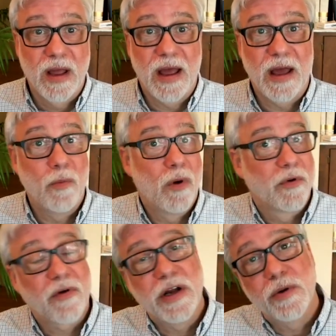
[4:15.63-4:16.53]
and what we're
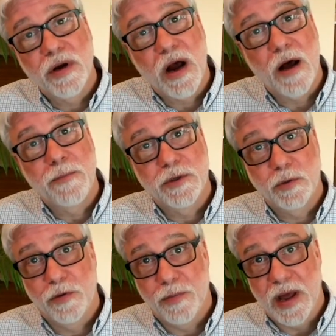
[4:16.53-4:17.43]
trying to
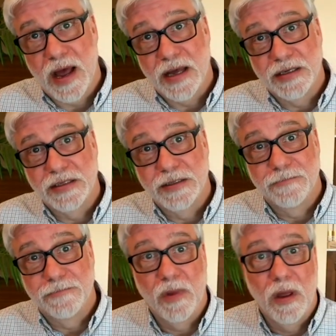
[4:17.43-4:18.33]
accomplish with PASS.
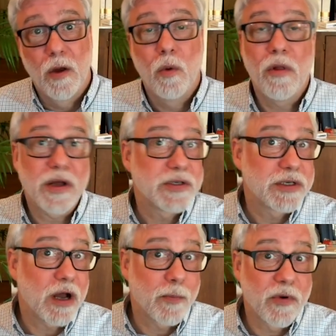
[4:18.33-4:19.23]
We'll also
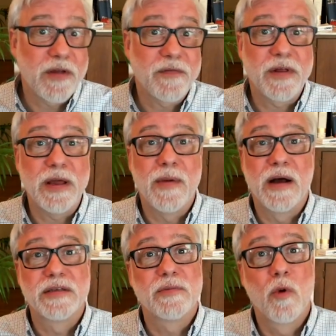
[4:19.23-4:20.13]
talk briefly
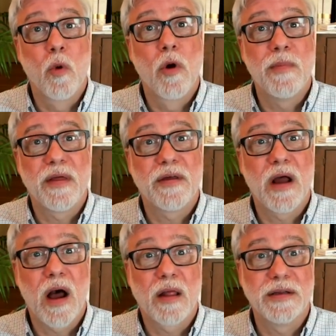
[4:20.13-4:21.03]
about some core
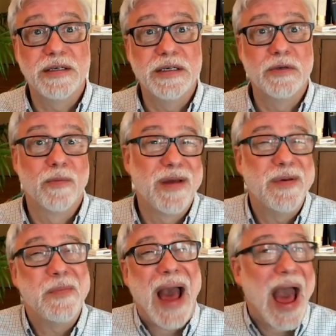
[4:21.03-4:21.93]
methodologies, or
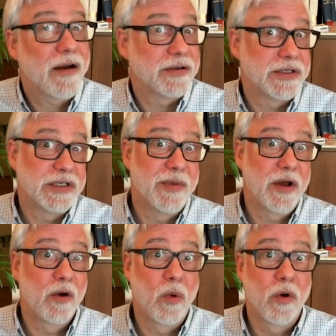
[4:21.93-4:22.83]
maybe patterns is a
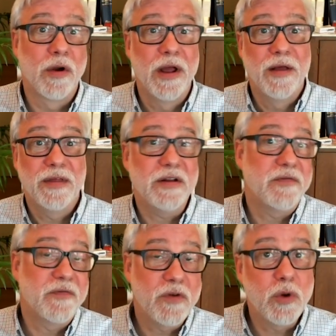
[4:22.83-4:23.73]
better word, that
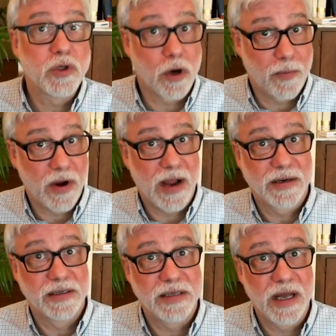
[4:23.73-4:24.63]
infuse our
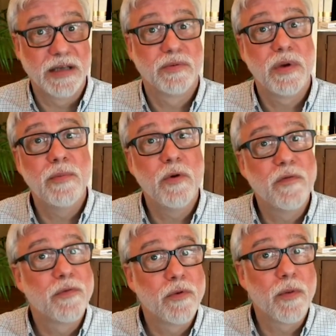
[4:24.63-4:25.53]
practice as we
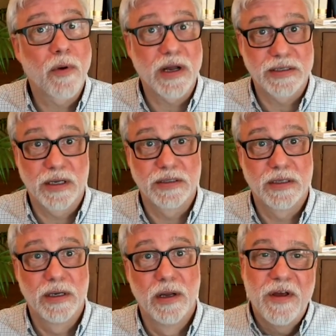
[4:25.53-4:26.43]
move through the process.
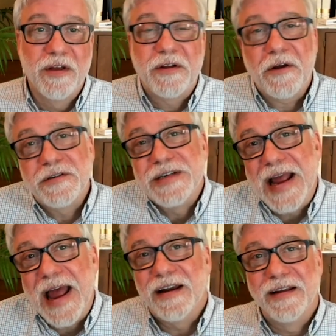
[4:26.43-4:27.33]
To
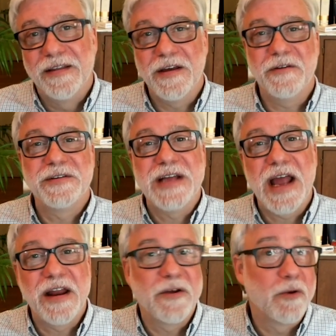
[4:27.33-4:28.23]
understand the
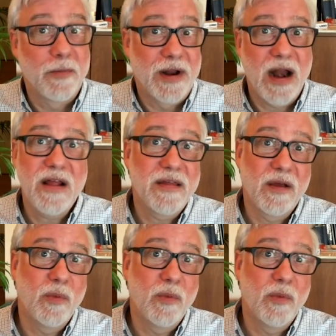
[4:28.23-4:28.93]
understanding group and anything